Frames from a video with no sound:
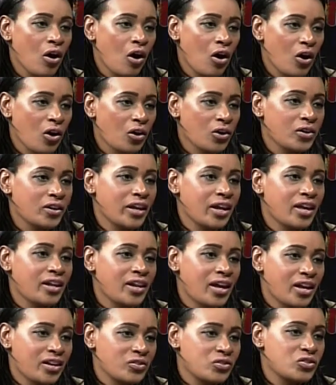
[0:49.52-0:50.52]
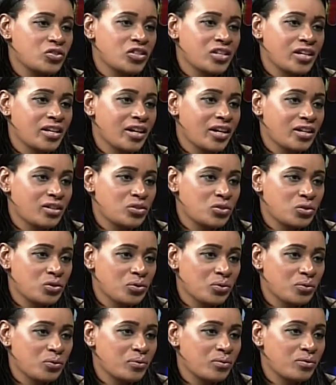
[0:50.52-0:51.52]
heart and energy
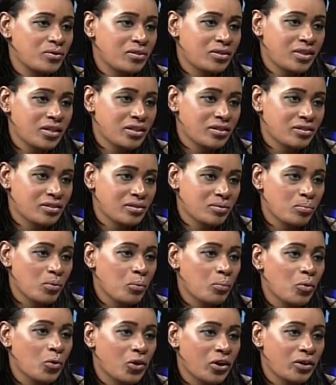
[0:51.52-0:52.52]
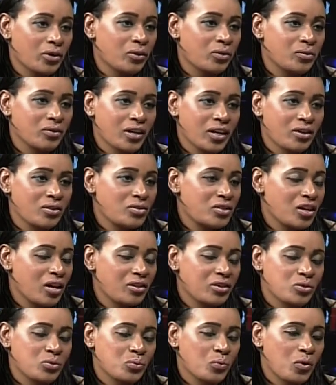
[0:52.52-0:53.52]
into this memorial. Can you
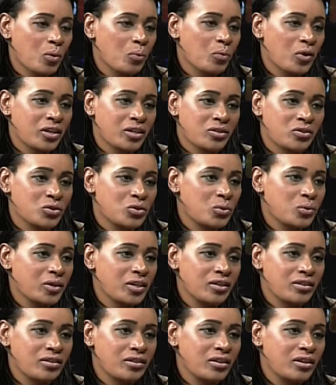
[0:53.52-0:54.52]
tell us what went into it?